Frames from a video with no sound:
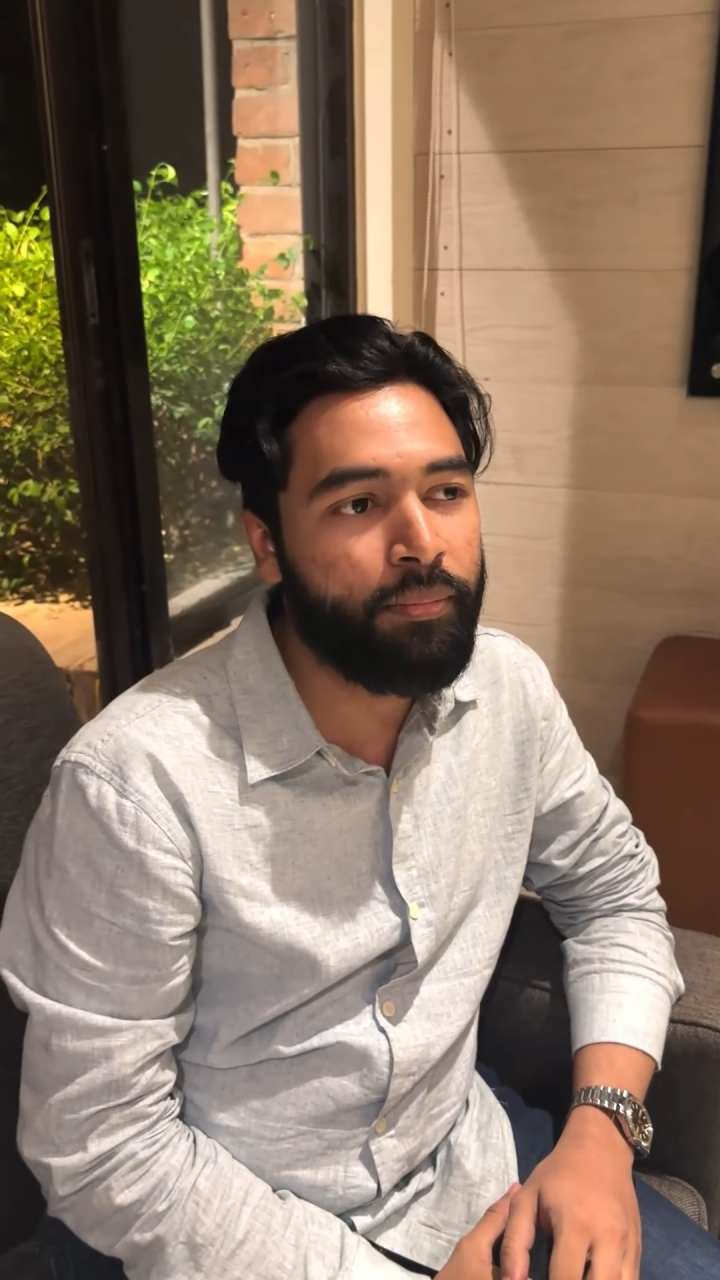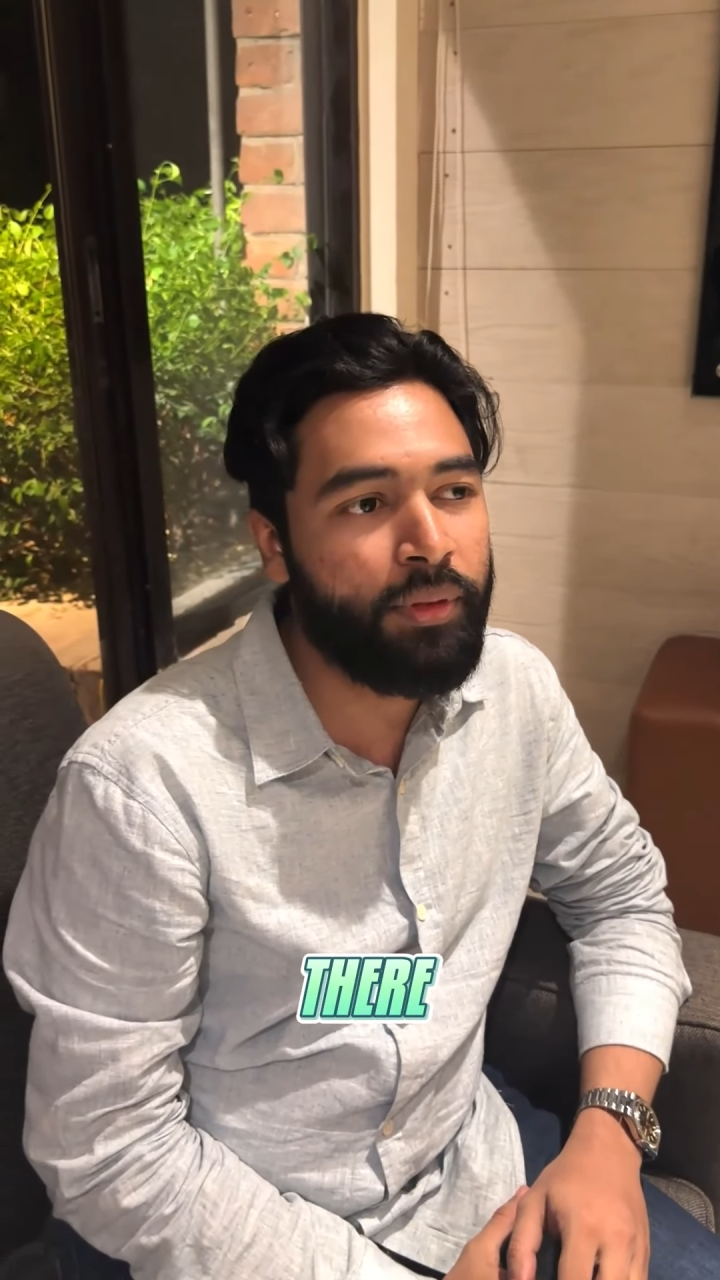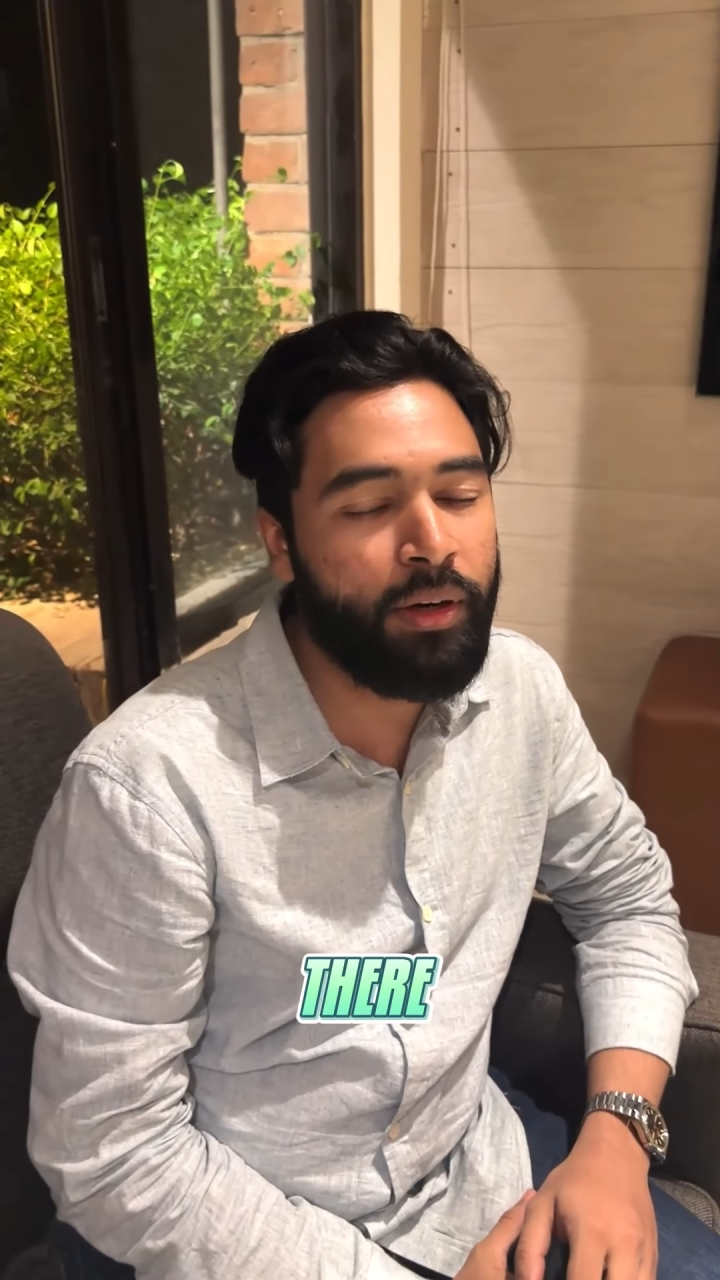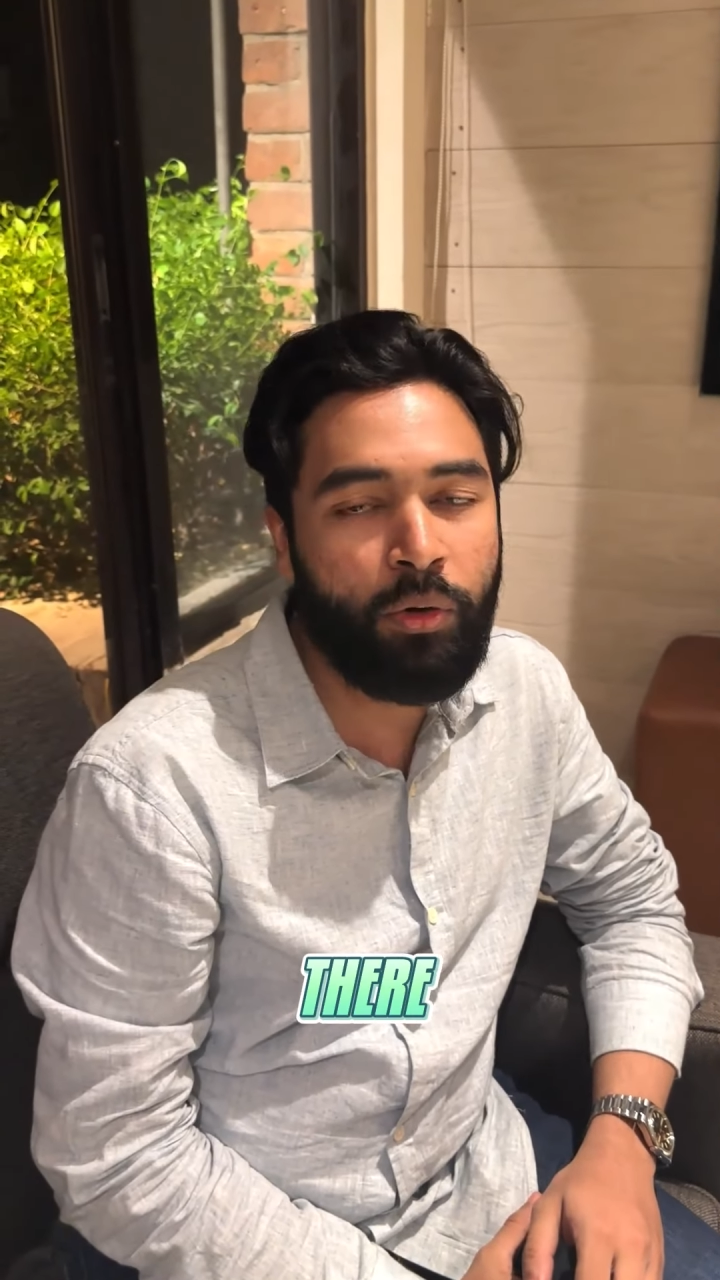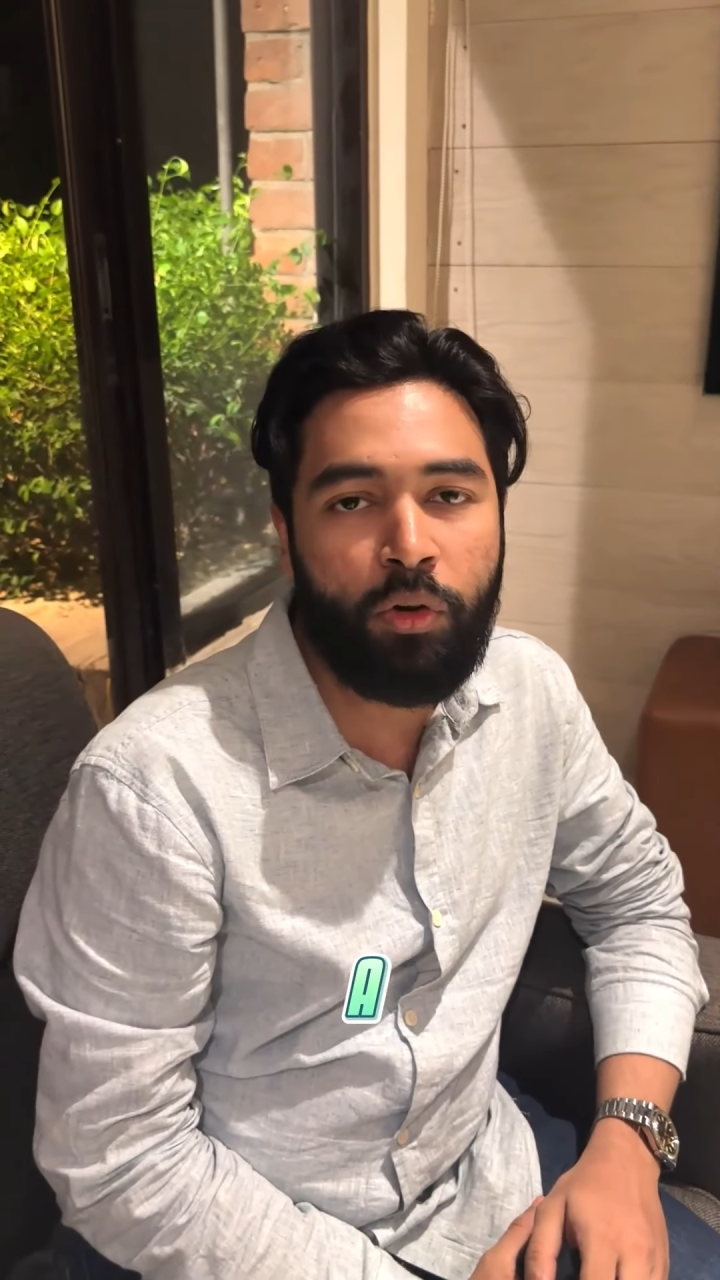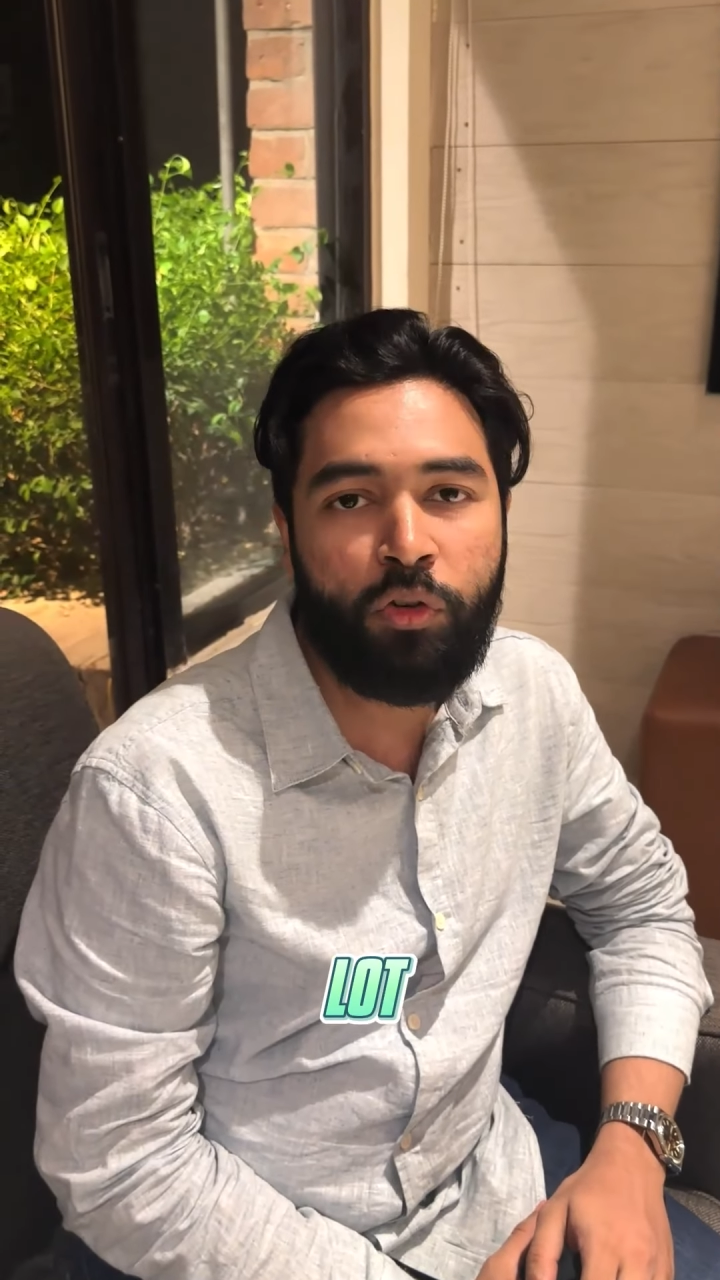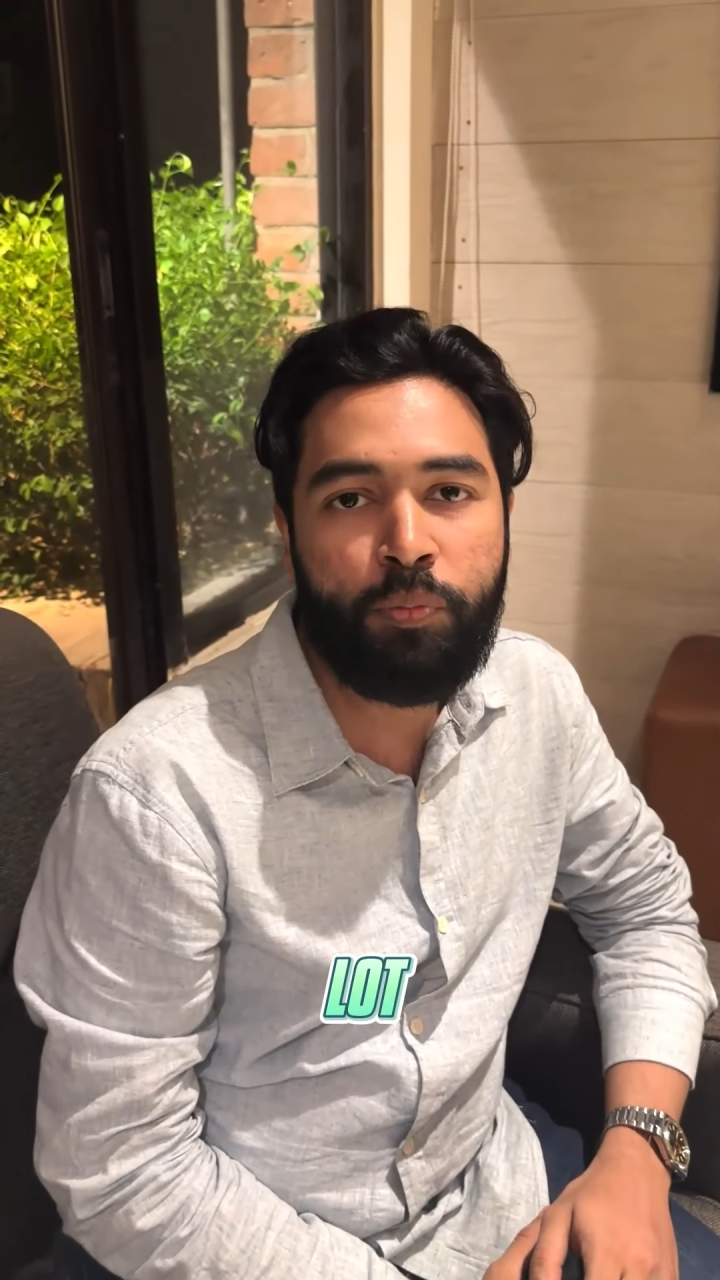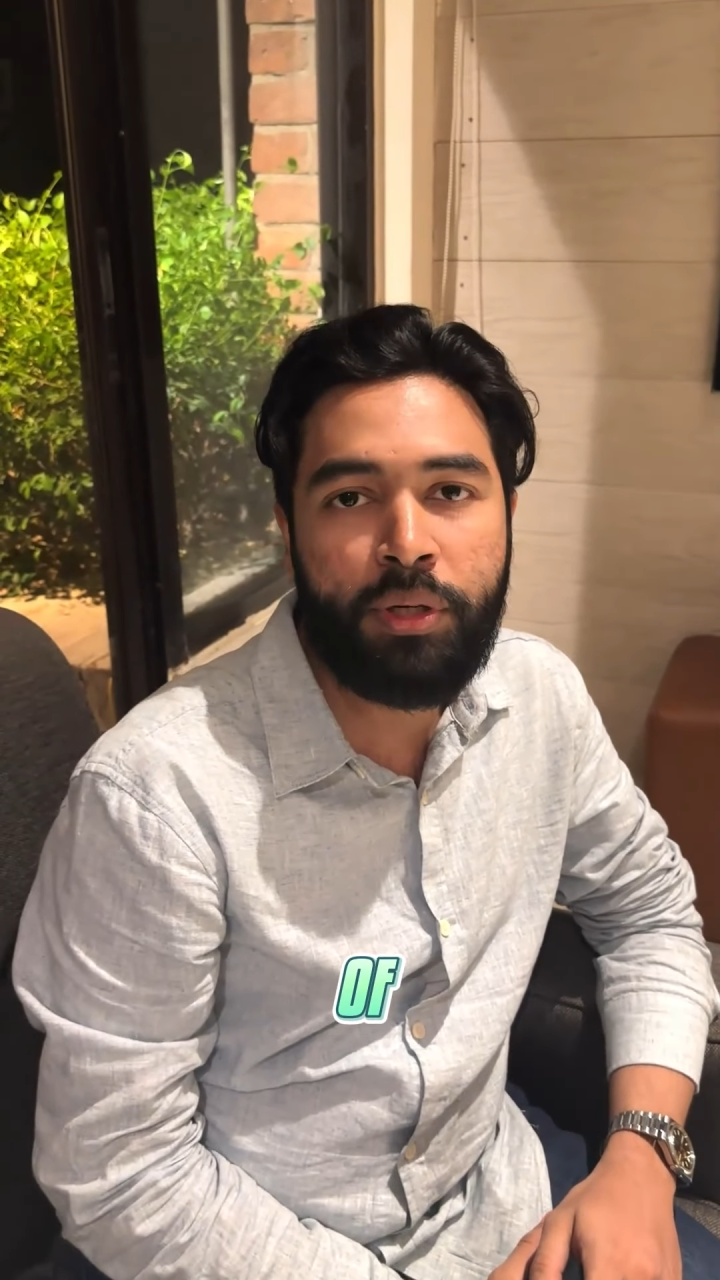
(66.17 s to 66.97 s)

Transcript: There are a lot of